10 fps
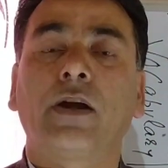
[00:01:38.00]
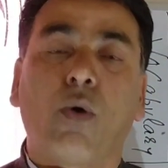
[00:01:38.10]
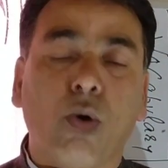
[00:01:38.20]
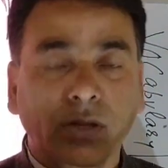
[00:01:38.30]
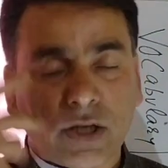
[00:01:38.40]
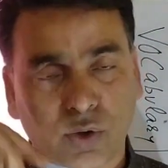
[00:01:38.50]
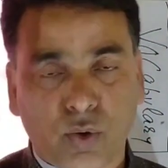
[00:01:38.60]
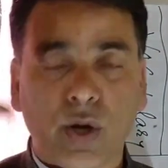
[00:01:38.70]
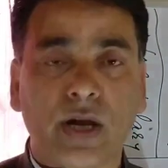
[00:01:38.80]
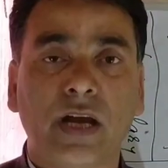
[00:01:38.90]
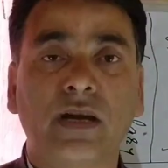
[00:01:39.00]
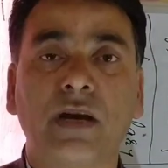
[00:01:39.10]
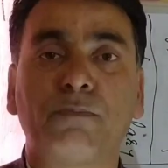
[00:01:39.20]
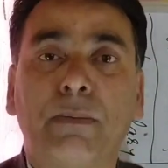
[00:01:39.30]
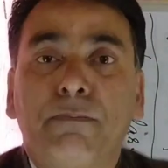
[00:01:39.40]
and all this you know it, it,
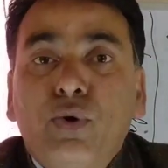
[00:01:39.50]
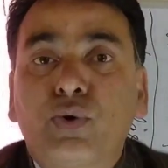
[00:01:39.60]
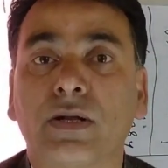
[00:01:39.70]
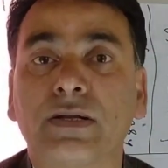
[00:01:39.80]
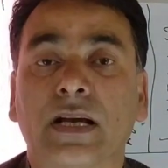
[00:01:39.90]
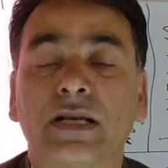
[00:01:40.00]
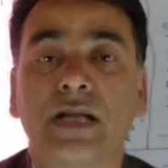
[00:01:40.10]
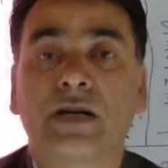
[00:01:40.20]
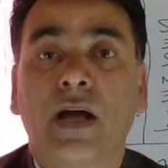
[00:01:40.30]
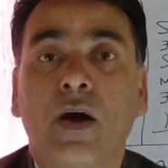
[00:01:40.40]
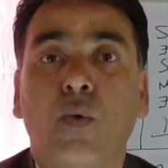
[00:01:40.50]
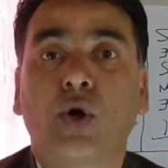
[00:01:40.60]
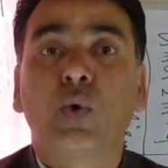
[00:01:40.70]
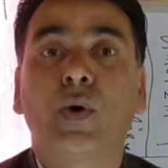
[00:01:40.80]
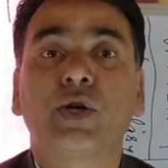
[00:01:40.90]
it bamboozles us that
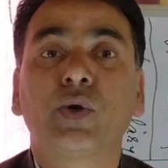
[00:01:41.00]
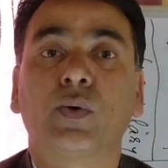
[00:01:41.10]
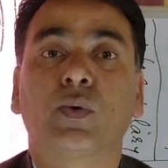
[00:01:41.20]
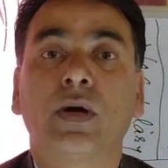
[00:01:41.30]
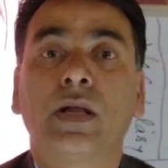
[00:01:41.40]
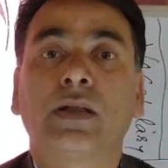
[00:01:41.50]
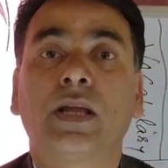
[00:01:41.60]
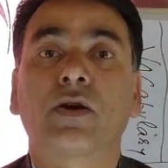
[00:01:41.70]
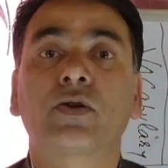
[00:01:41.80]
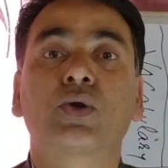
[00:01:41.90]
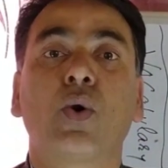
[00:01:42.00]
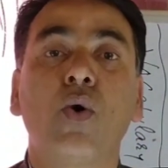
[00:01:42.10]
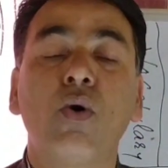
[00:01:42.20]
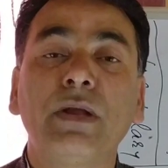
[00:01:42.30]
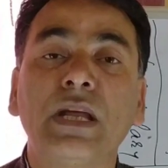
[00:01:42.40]
what do i do there are
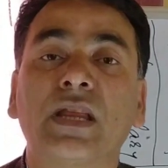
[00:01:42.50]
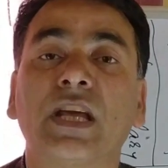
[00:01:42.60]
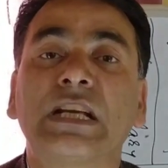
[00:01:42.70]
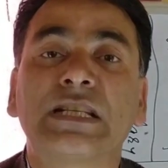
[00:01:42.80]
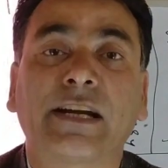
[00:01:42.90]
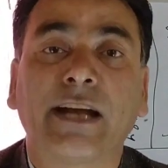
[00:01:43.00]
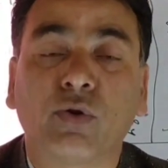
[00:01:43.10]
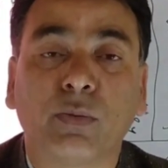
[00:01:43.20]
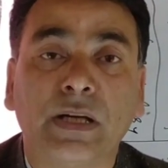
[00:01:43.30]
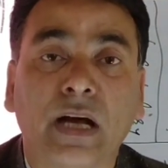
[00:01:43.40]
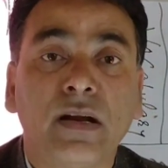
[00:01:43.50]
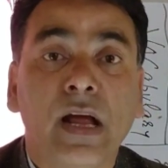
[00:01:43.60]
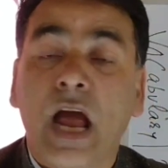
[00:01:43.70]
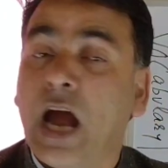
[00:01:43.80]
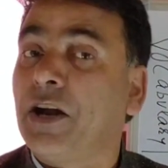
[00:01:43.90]
so many things that have to be
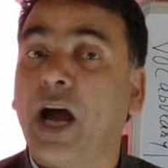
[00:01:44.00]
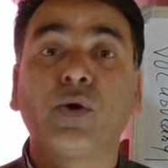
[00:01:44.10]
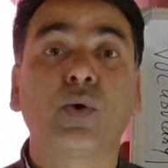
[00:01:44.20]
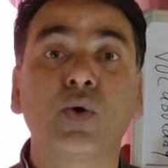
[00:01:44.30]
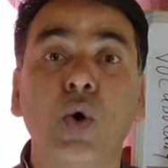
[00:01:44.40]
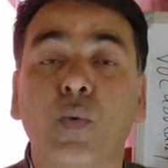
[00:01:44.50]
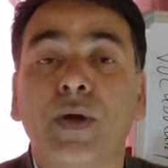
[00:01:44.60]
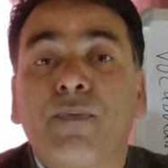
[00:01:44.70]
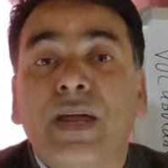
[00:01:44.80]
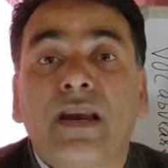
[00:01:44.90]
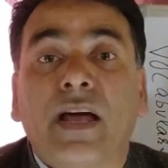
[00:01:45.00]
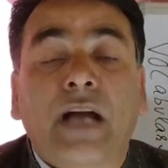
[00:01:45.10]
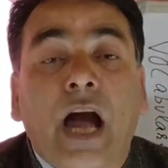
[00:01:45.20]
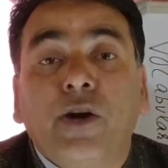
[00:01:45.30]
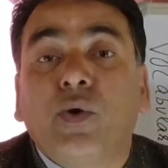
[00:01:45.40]
done and i don't know we feel
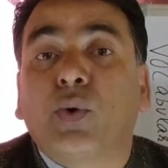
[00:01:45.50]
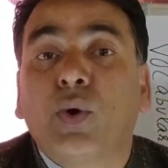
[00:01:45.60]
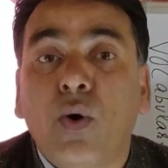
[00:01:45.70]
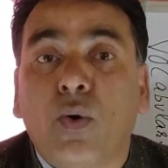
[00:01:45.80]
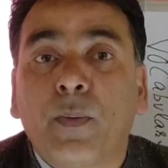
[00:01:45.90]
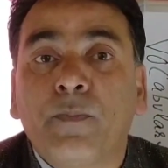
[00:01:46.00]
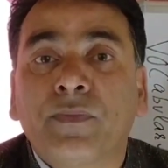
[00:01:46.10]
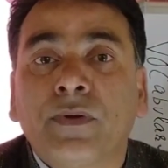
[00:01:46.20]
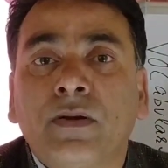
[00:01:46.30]
like i don't know